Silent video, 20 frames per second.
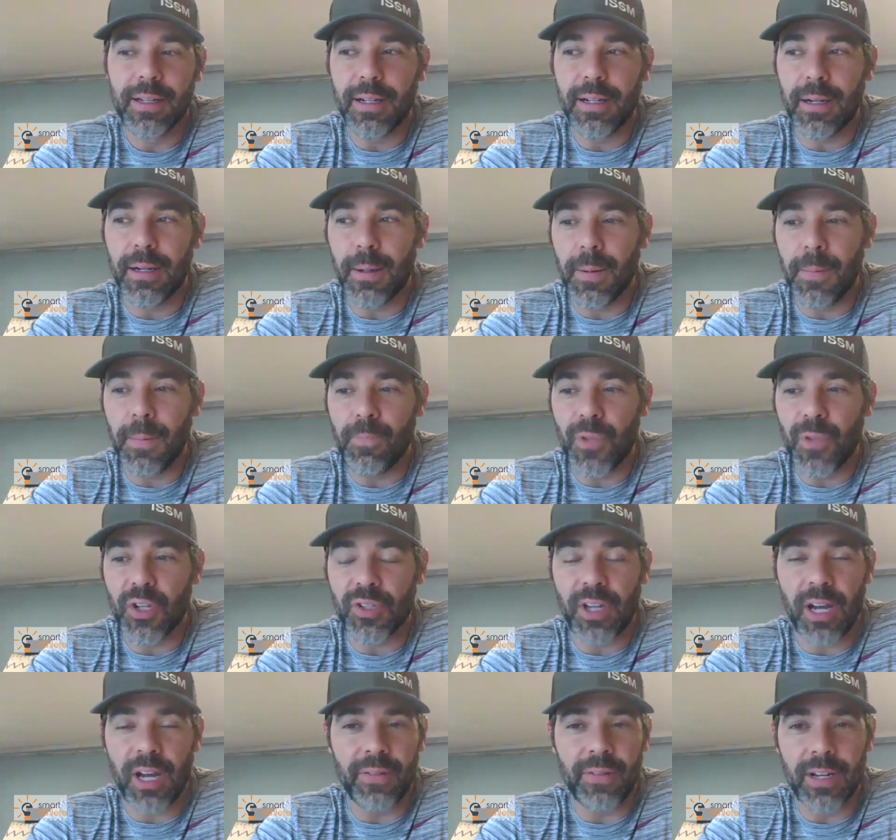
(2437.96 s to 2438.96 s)
Um, there's
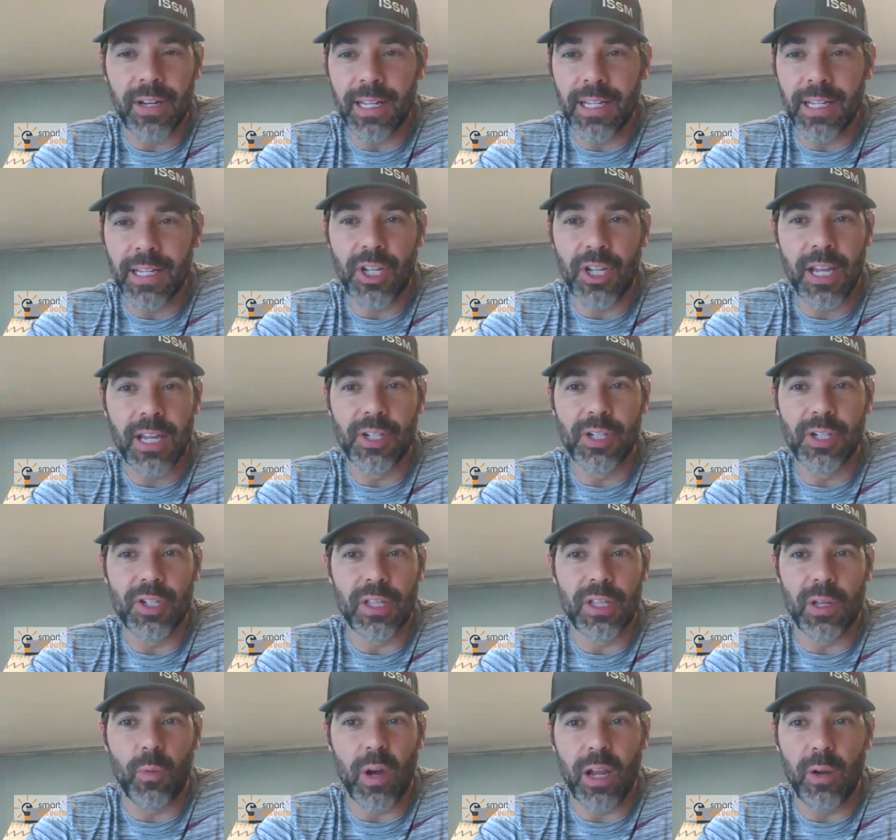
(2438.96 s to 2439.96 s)
not even any changes in
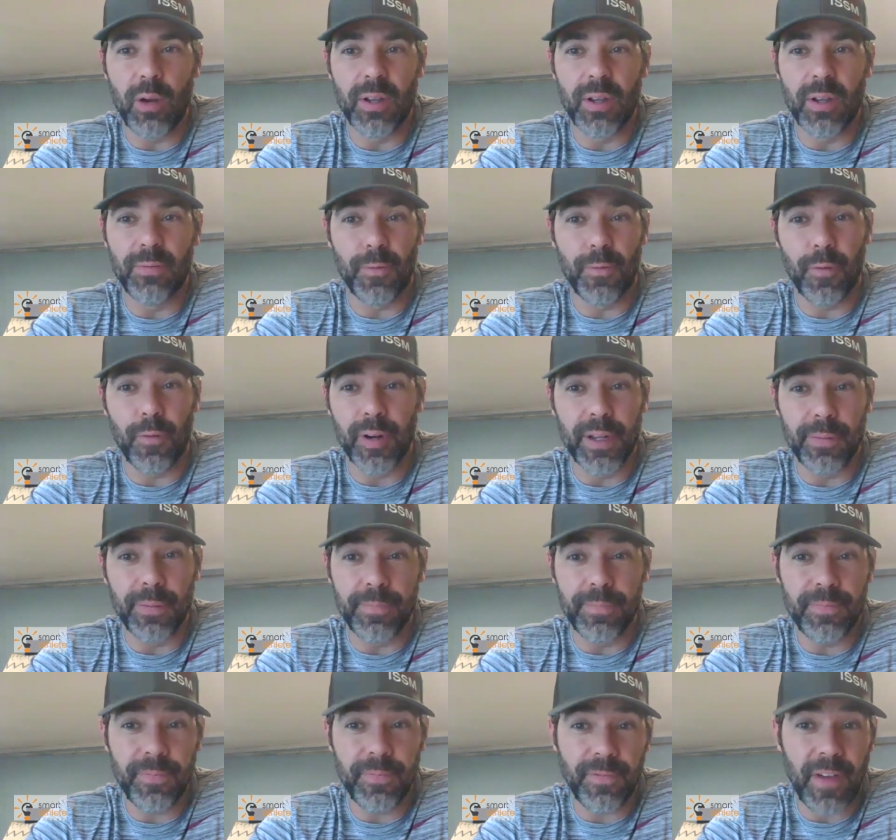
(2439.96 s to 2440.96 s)
the way we free
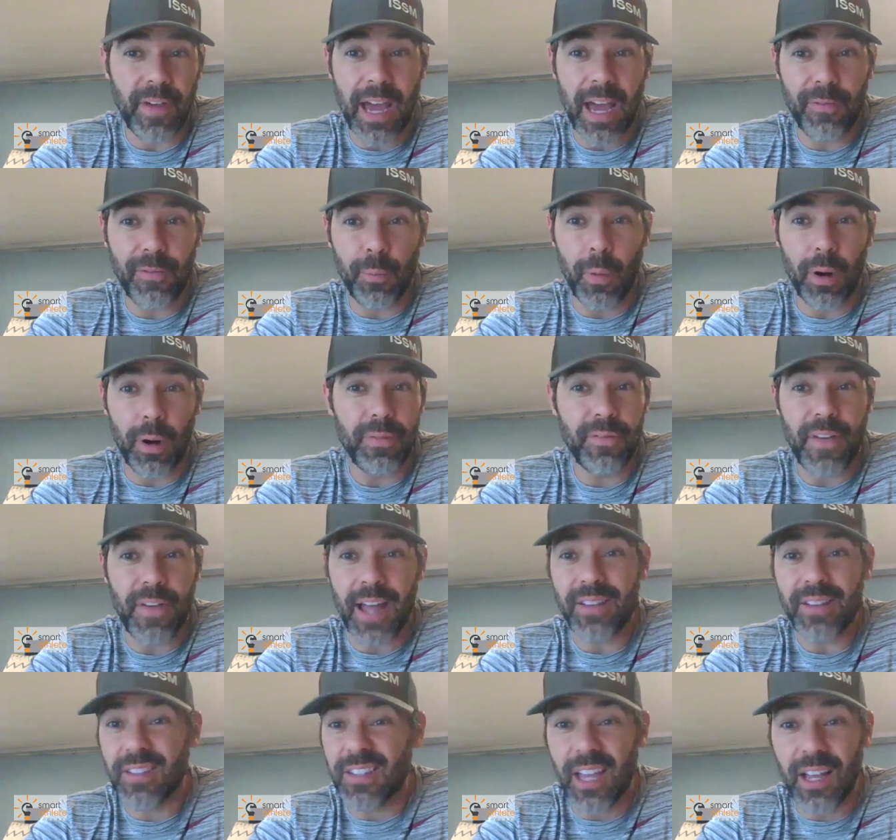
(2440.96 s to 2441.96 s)
fat from our
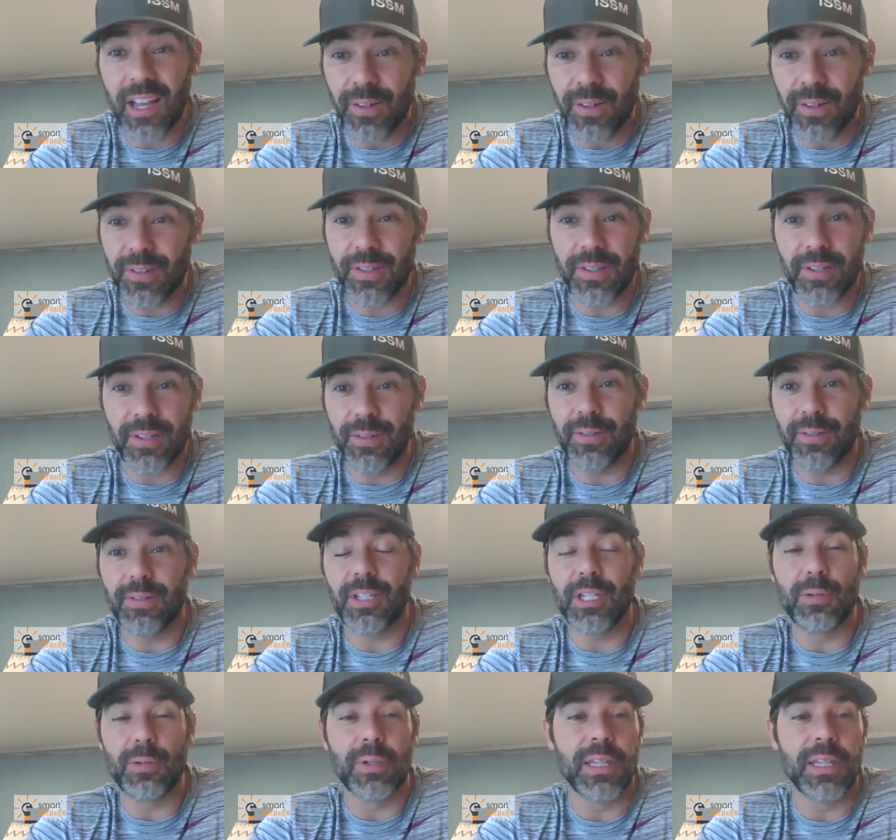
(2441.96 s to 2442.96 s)
fat cells. So
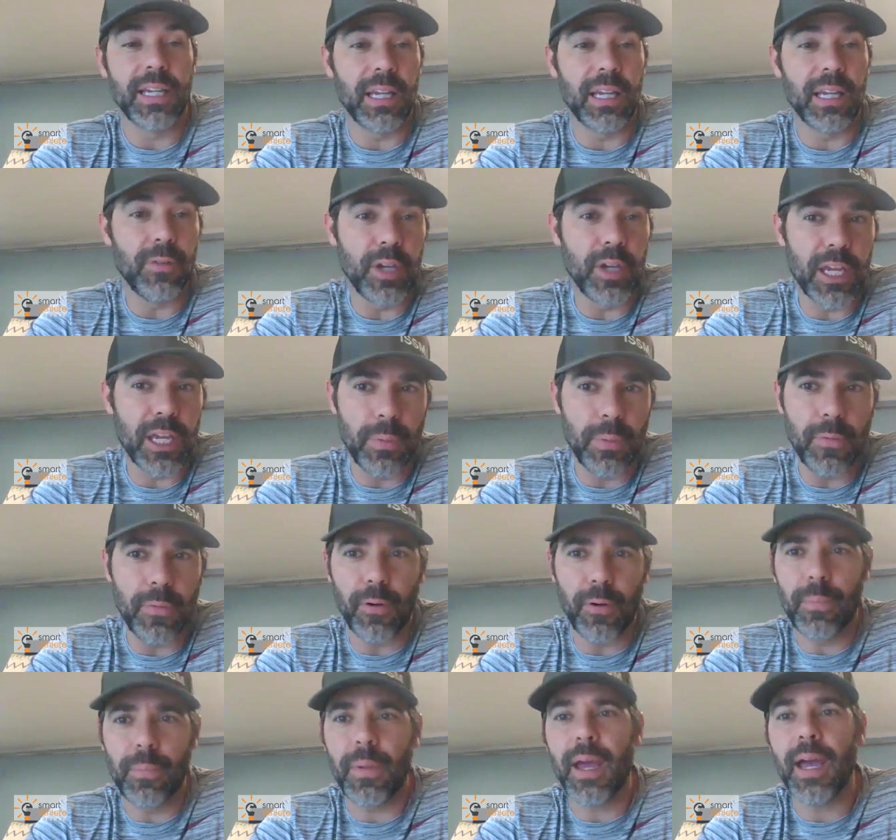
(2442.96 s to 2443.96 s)
you would think if you eat
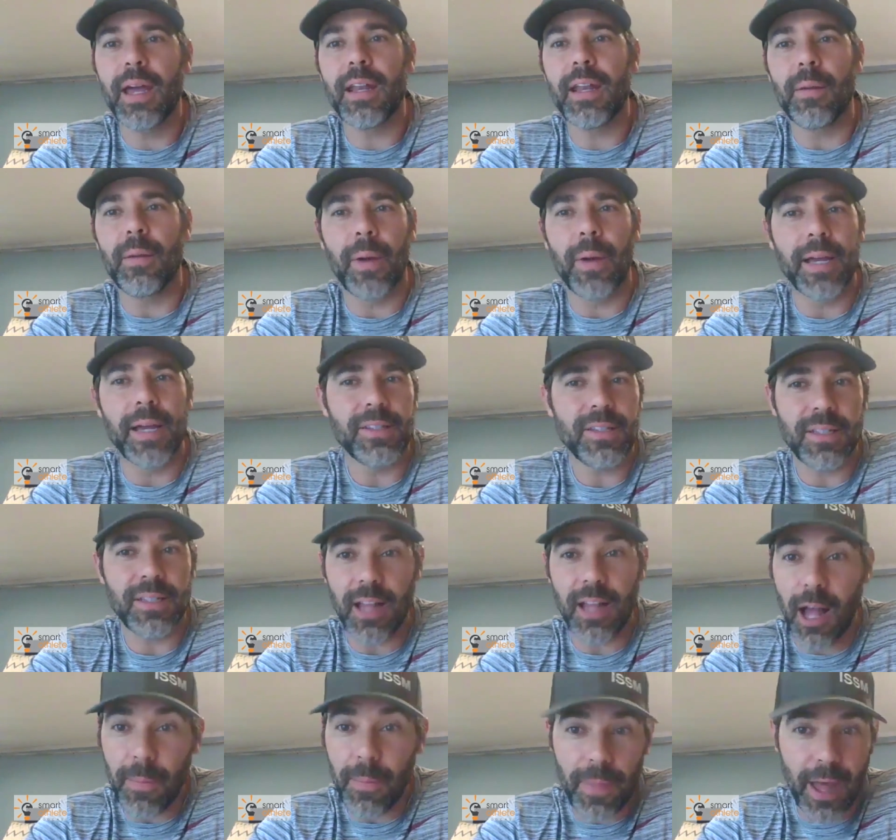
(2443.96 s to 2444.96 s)
before bed, it might
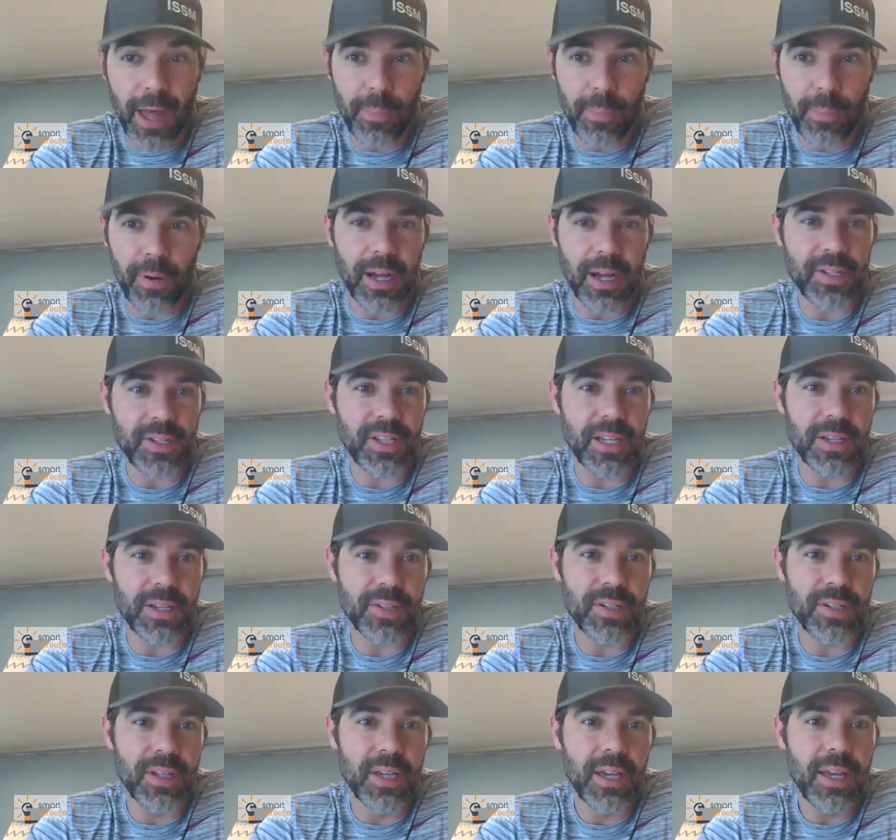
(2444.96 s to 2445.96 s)
stop that
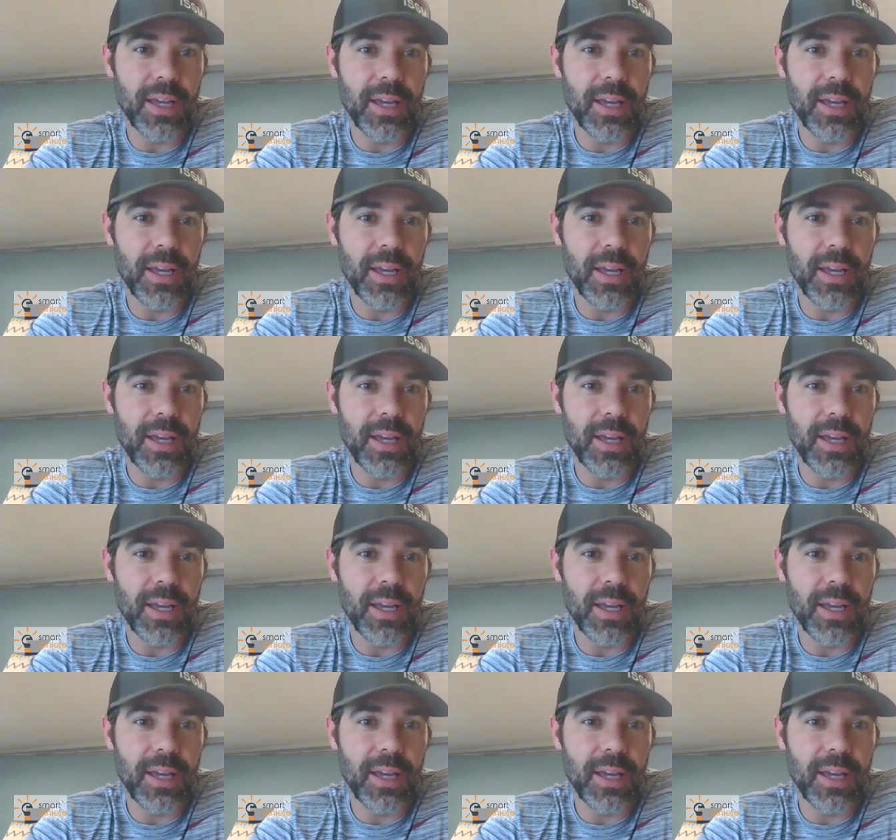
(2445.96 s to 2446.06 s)
process.